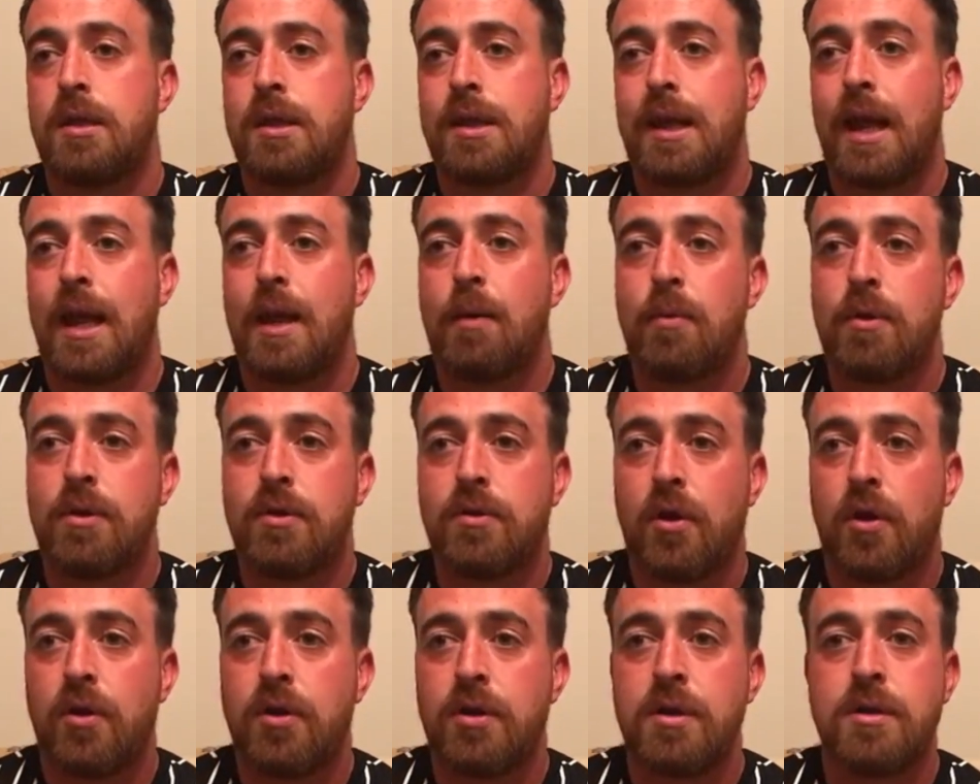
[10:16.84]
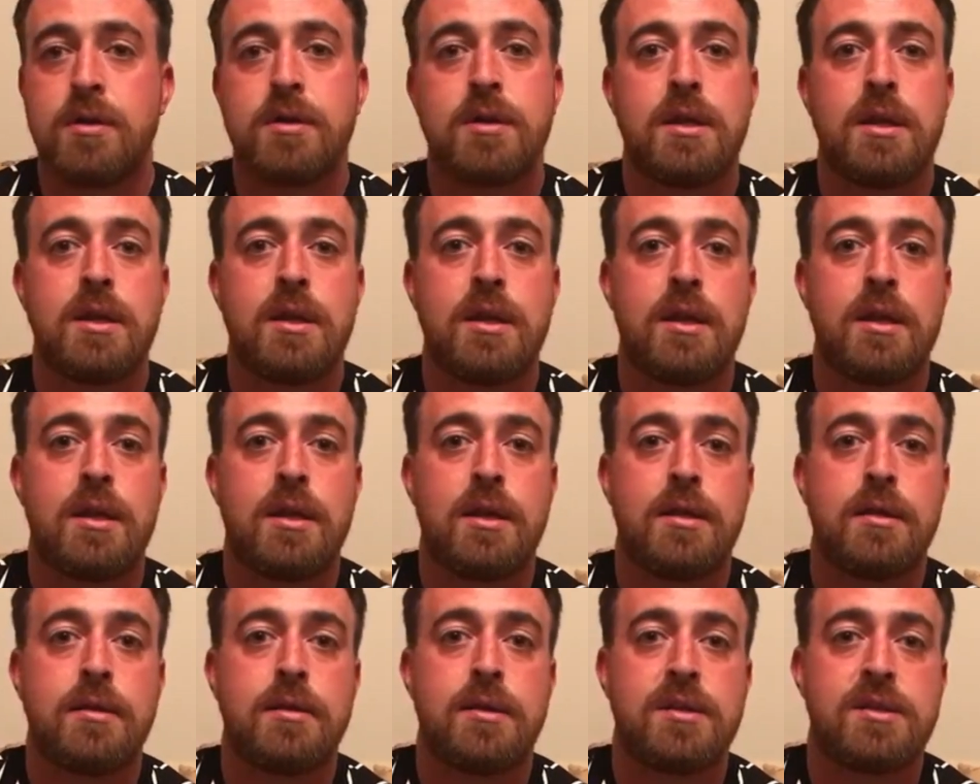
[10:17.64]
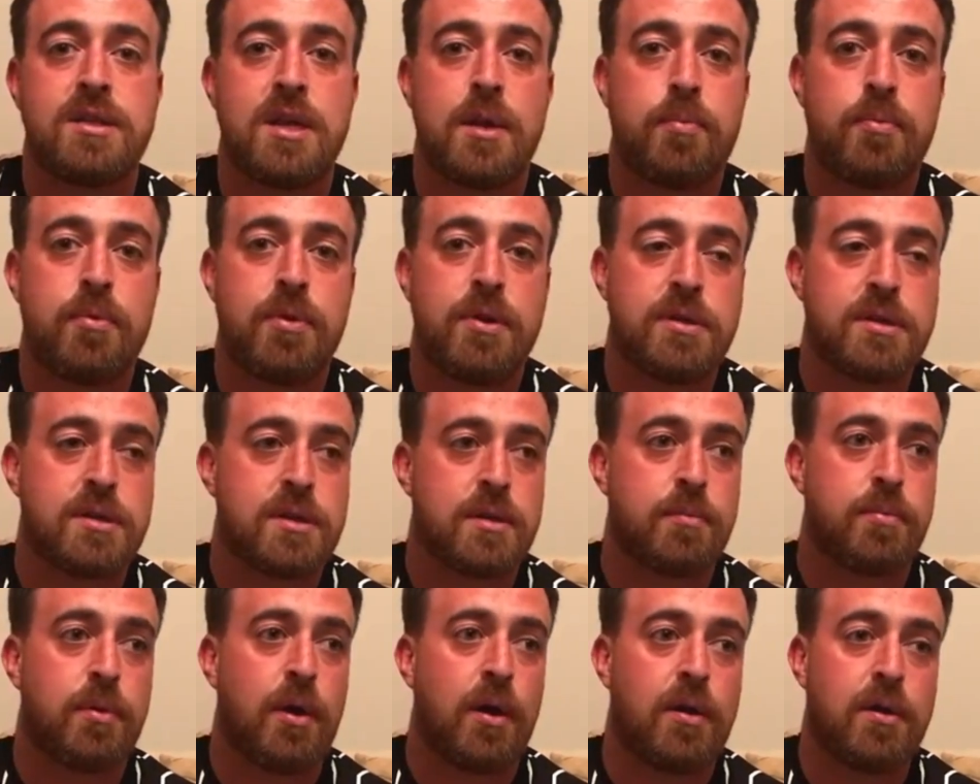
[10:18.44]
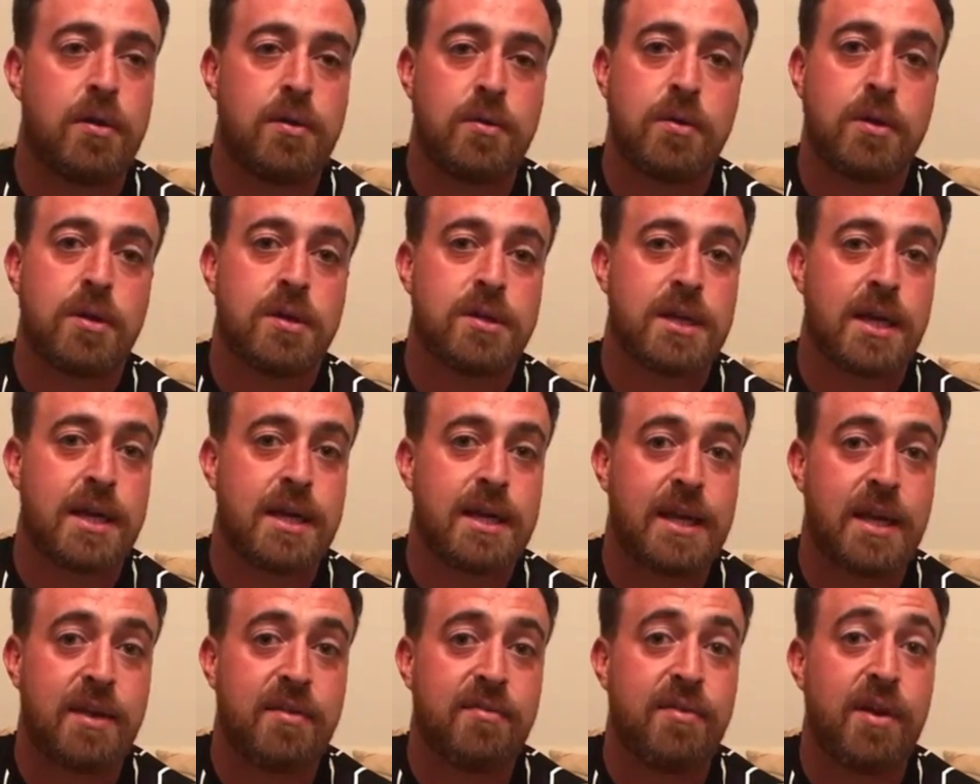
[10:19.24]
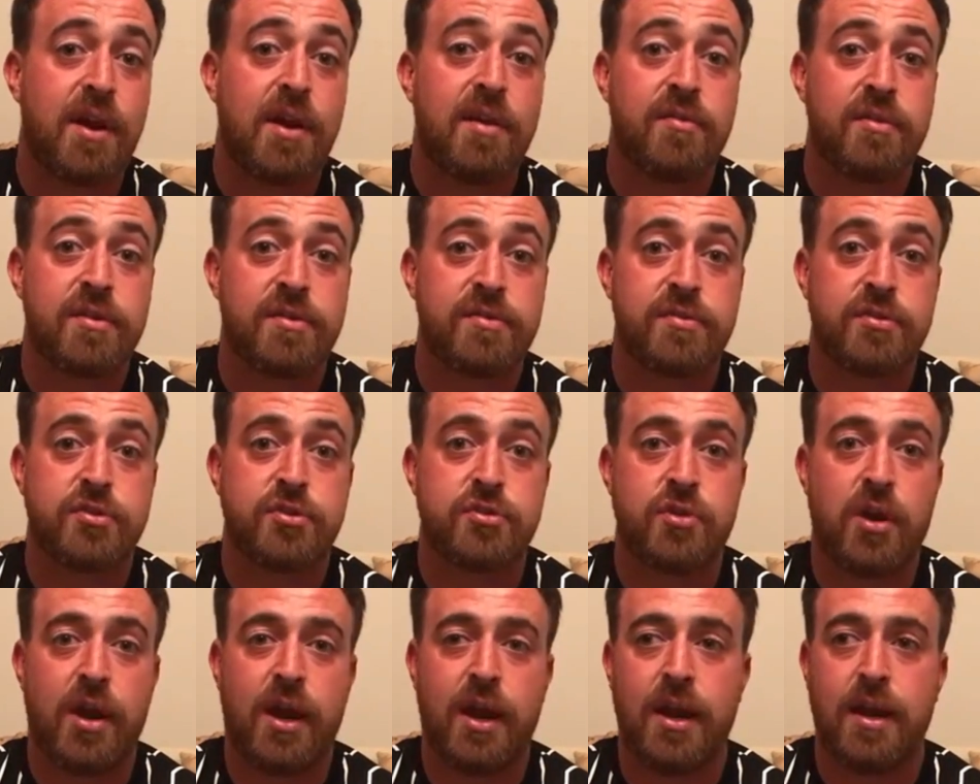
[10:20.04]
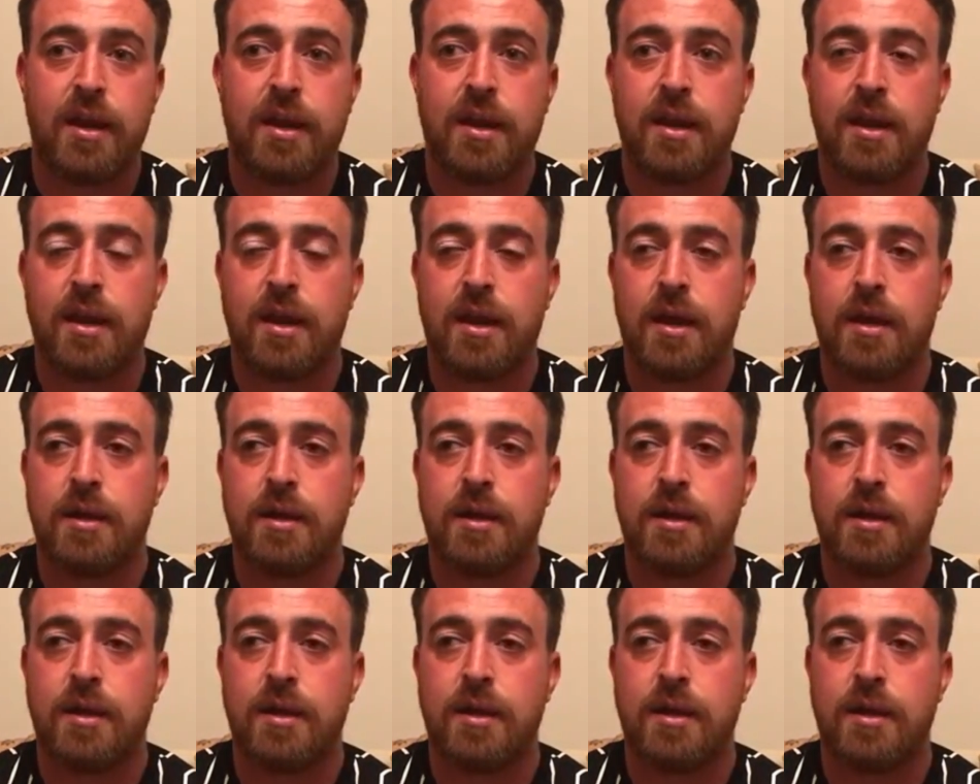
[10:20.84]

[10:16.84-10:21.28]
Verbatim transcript: The game went on. The the Cyprians at Apollon Lucas had to get very very frustrated.